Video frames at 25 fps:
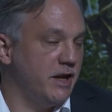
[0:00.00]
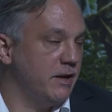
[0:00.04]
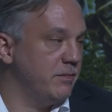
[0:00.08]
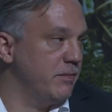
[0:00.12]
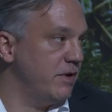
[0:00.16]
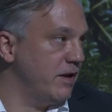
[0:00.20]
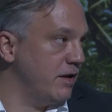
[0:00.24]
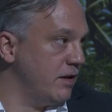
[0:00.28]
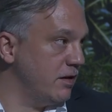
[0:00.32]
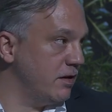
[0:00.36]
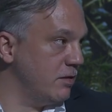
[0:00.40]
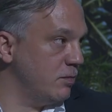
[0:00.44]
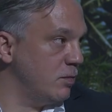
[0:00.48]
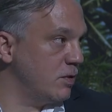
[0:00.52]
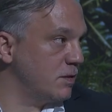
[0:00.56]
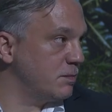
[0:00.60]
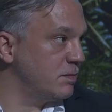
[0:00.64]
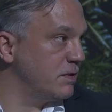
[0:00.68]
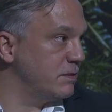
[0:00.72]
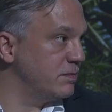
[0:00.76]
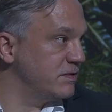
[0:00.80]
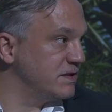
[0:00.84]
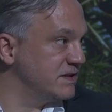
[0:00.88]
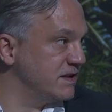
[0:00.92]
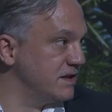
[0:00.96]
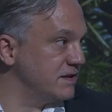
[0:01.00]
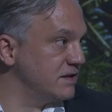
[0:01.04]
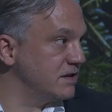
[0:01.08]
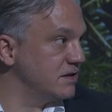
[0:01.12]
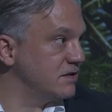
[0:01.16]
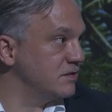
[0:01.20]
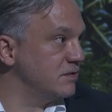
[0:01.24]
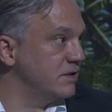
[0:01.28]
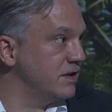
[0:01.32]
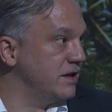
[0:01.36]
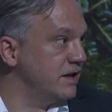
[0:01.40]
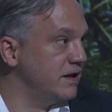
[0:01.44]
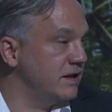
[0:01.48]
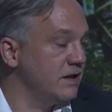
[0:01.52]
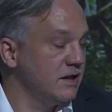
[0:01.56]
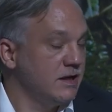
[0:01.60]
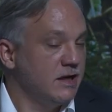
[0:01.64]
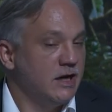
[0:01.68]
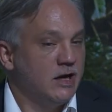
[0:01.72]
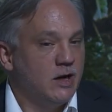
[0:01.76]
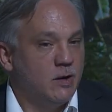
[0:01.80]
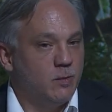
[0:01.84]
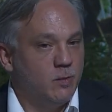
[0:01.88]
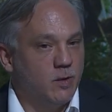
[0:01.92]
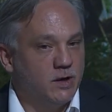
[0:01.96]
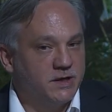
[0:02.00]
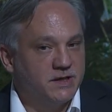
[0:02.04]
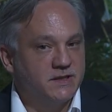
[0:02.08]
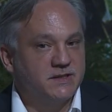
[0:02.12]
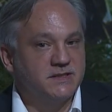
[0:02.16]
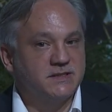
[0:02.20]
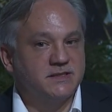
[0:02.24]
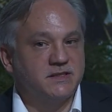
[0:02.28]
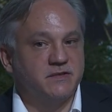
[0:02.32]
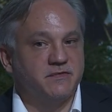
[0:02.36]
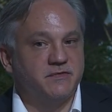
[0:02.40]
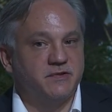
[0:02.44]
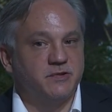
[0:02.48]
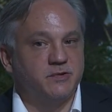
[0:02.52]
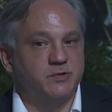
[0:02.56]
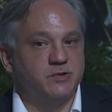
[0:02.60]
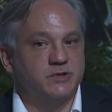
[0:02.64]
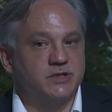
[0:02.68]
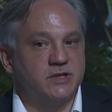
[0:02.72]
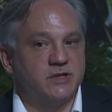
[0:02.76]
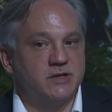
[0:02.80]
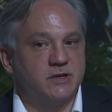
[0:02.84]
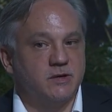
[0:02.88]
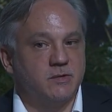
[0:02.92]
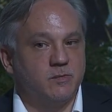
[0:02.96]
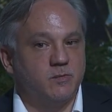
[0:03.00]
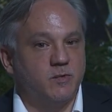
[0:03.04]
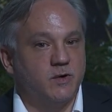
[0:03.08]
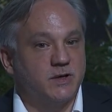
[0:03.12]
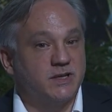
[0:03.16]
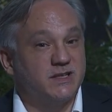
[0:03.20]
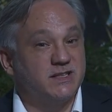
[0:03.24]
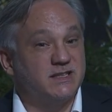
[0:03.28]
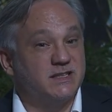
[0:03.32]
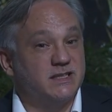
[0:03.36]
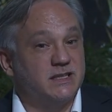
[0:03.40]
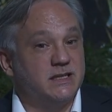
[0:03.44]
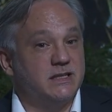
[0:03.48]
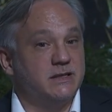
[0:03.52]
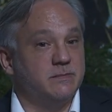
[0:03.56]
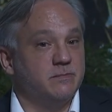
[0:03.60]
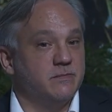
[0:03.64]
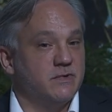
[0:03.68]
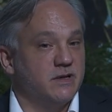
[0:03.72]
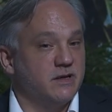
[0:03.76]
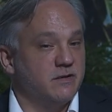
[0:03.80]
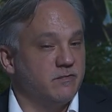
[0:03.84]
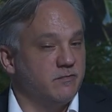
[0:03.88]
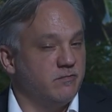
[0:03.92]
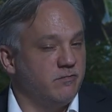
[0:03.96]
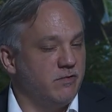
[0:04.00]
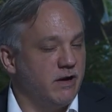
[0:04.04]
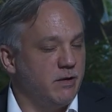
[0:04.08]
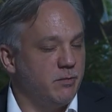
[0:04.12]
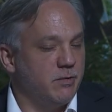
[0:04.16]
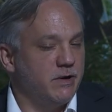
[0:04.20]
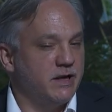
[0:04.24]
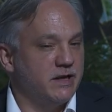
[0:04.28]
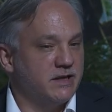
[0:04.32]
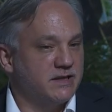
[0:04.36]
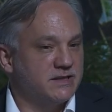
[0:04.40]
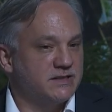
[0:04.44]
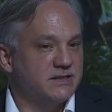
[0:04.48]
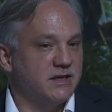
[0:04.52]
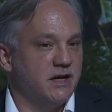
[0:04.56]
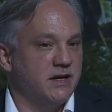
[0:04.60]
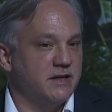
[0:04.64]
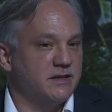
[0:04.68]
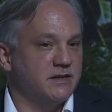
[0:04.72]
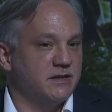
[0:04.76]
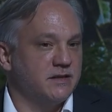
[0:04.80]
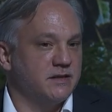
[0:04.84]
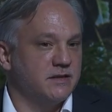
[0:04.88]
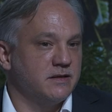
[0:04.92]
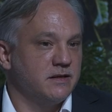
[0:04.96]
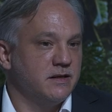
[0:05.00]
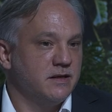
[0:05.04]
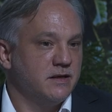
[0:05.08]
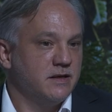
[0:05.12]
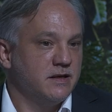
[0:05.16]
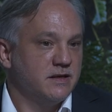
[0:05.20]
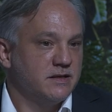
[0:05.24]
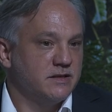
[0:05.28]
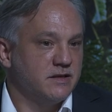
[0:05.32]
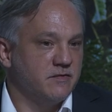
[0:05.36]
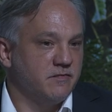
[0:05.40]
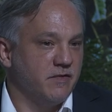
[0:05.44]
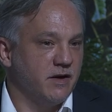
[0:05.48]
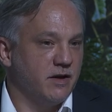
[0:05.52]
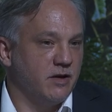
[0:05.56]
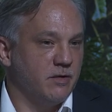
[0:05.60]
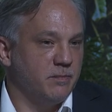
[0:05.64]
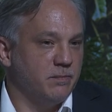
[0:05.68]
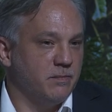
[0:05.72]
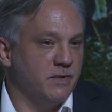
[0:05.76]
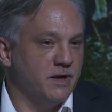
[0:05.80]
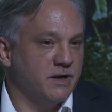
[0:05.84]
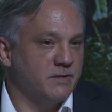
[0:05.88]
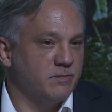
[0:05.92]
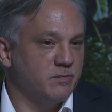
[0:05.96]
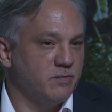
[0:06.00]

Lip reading: ML, what we presented today, what is the future, what is even a very exciting development,